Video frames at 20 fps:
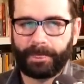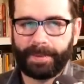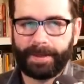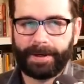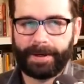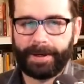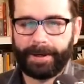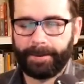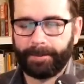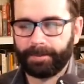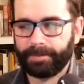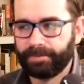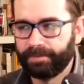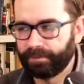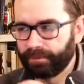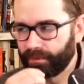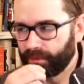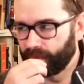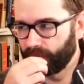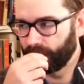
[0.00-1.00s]
Um,
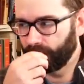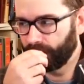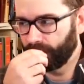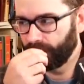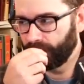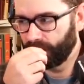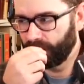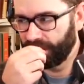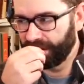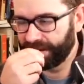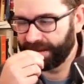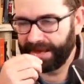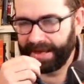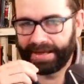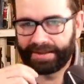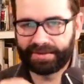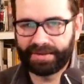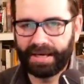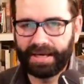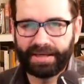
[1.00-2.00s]
you
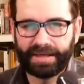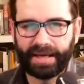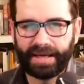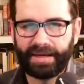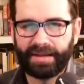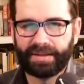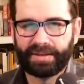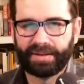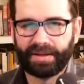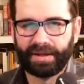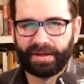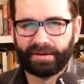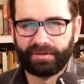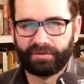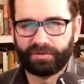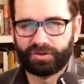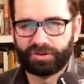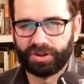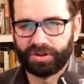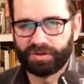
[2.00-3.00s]
can't take
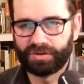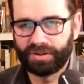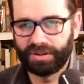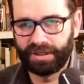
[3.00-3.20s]
anything just